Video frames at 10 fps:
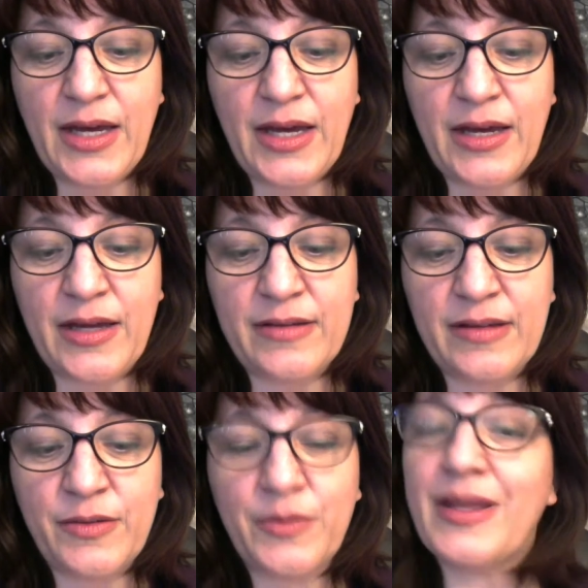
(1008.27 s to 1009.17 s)

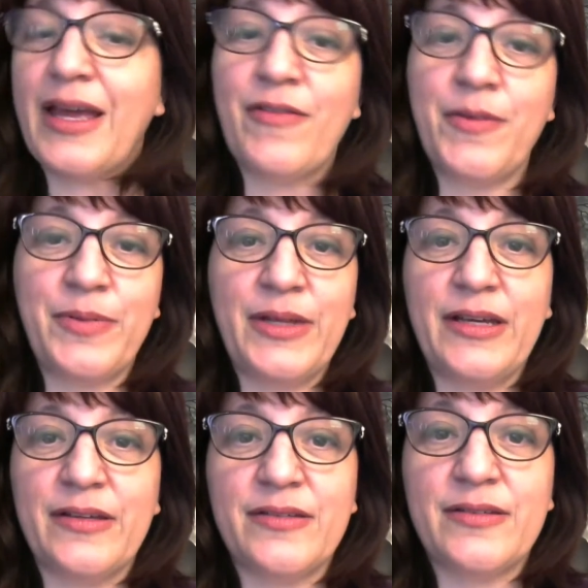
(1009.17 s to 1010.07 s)
doesn't really have a
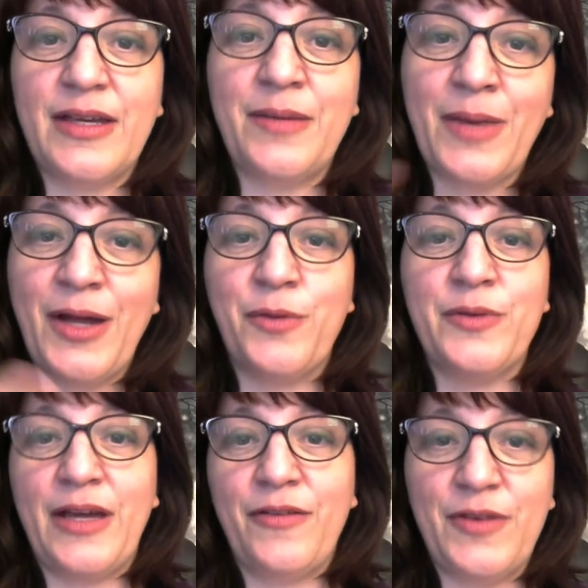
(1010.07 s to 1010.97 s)
place in my own
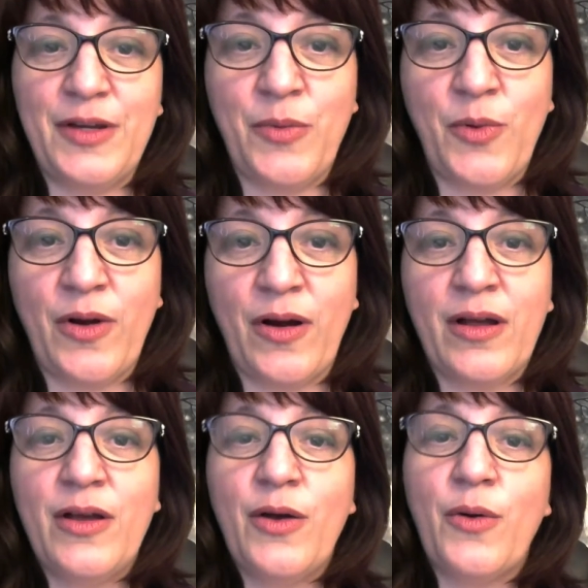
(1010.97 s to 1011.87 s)
life anymore,
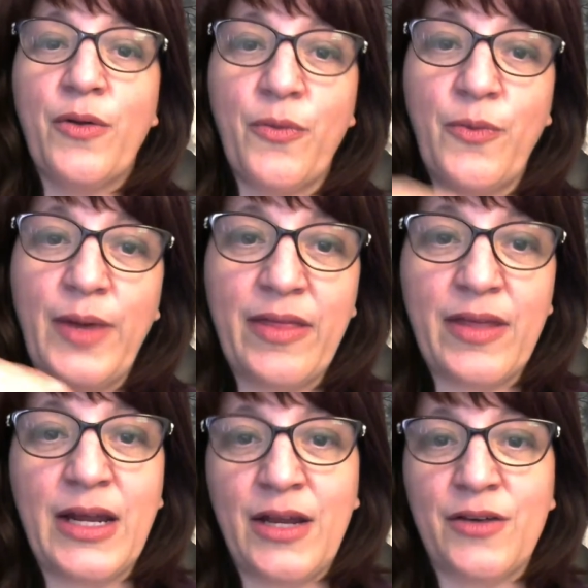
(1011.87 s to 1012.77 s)
or the way that
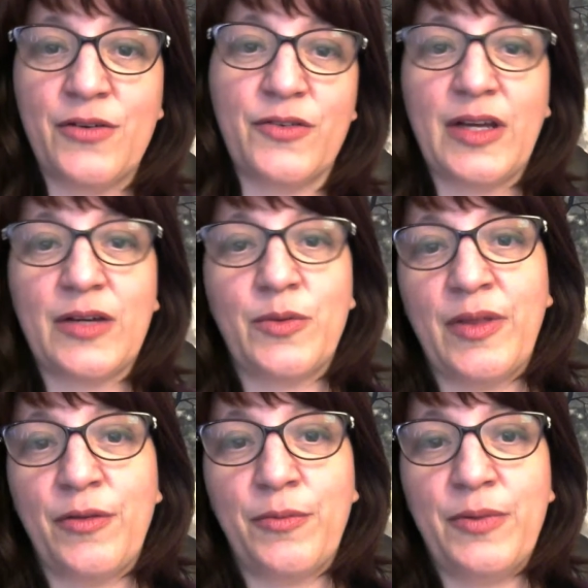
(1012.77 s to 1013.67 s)
I intersect with
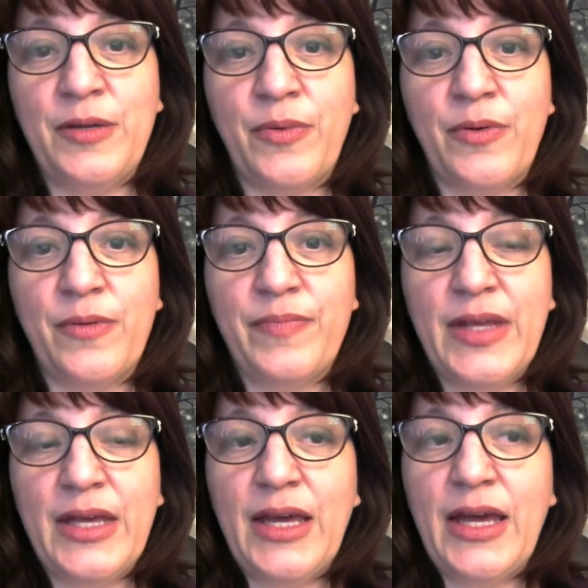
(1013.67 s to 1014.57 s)
other people.
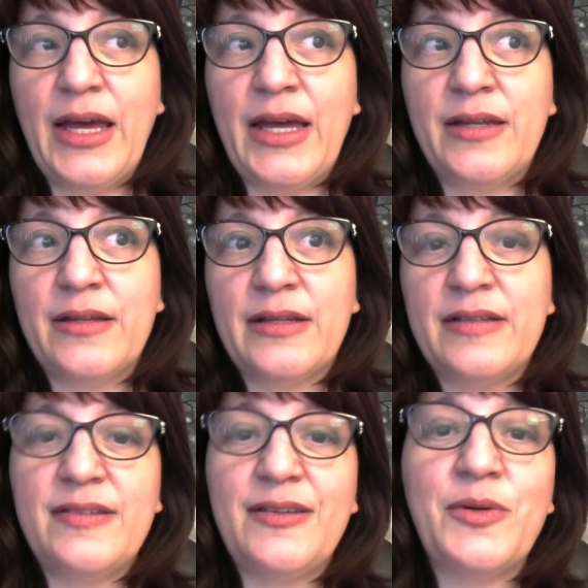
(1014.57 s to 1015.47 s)
And
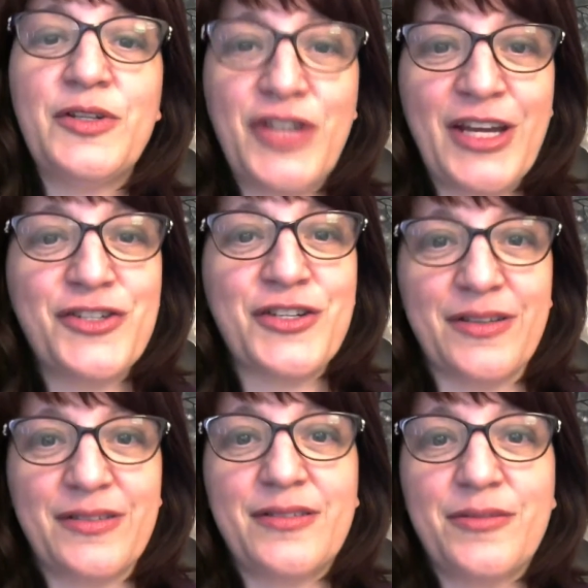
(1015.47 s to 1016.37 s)
let's see what
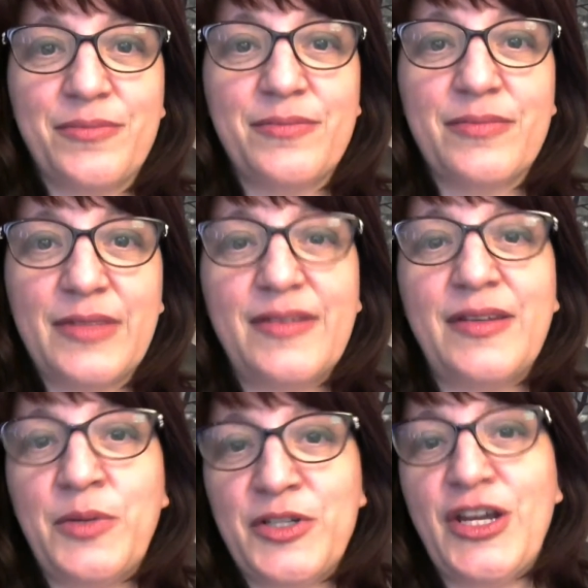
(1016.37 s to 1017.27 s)
changes. Let's see
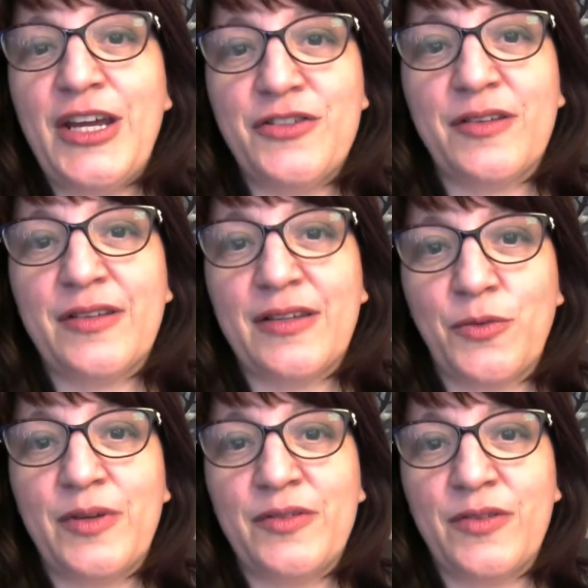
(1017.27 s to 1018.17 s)
what changes as a
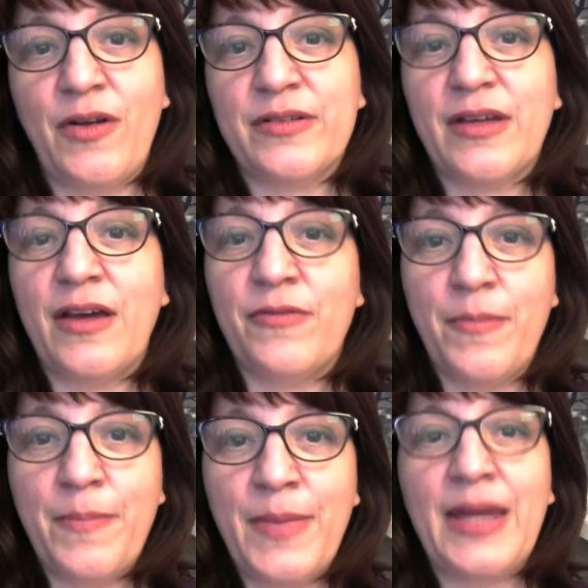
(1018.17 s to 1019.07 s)
result of
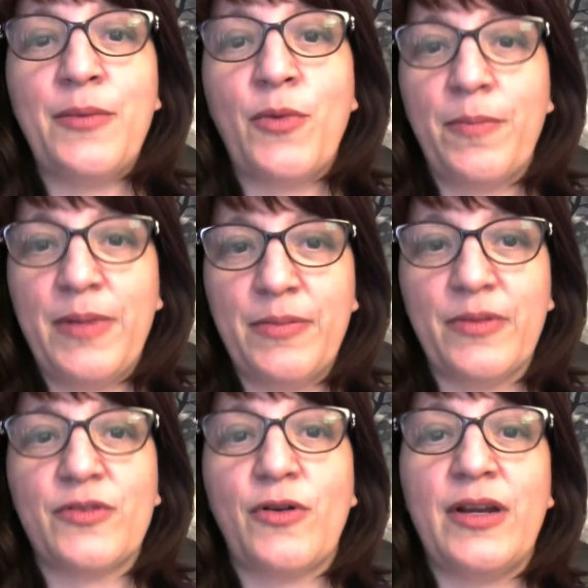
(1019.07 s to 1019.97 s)
many more
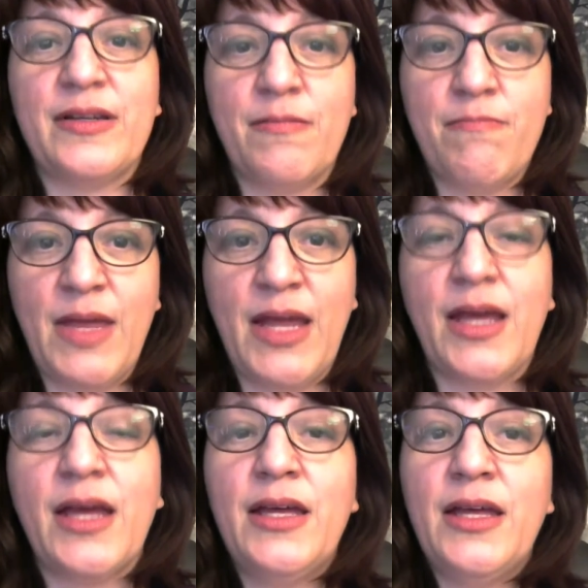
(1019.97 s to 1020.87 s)
people starting to
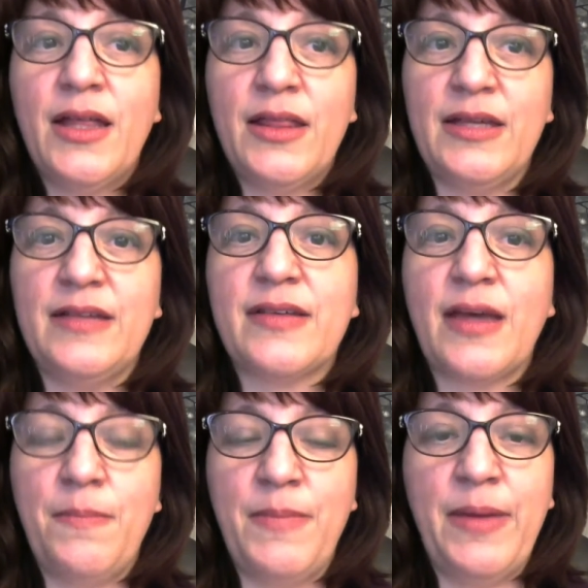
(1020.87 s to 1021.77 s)
make these
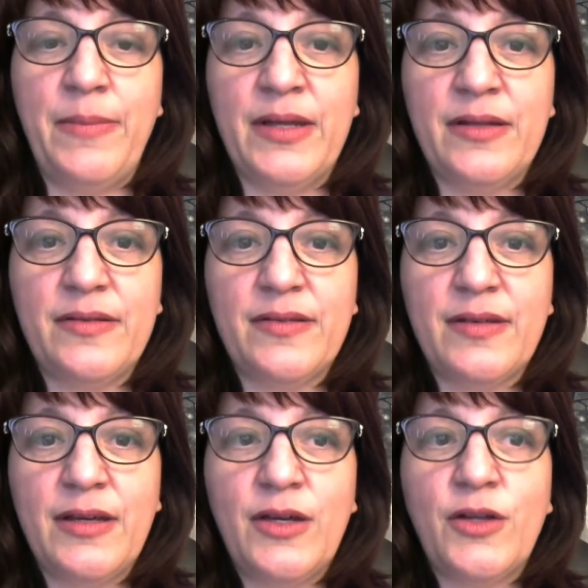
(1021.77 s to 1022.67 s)
commitments
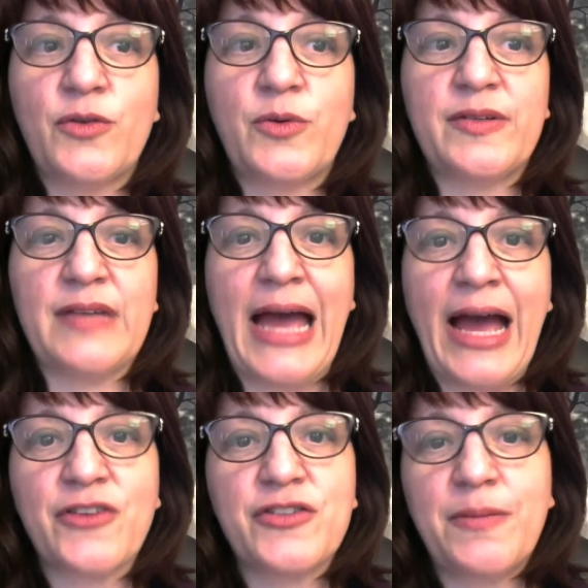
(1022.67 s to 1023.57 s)
towards actually